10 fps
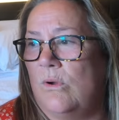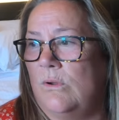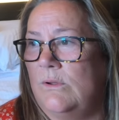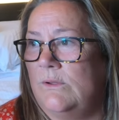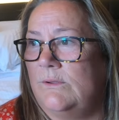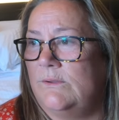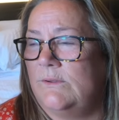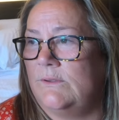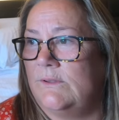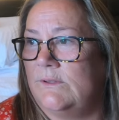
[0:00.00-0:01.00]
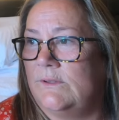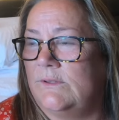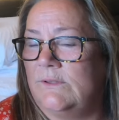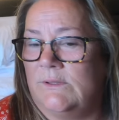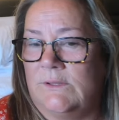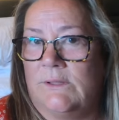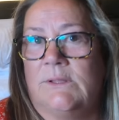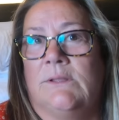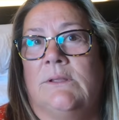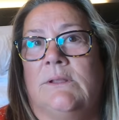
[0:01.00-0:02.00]

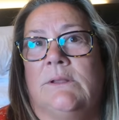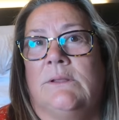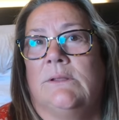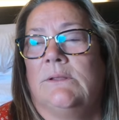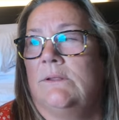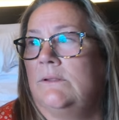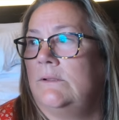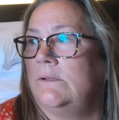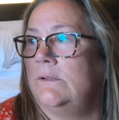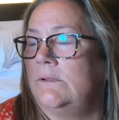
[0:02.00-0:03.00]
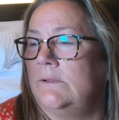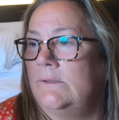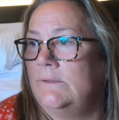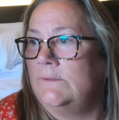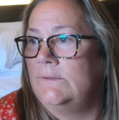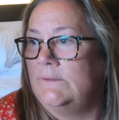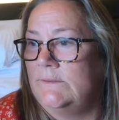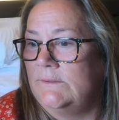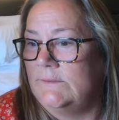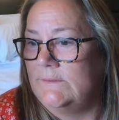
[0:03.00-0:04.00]

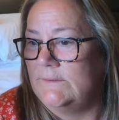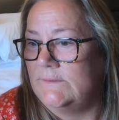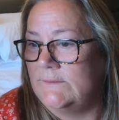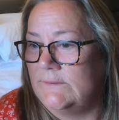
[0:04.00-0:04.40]
(silent)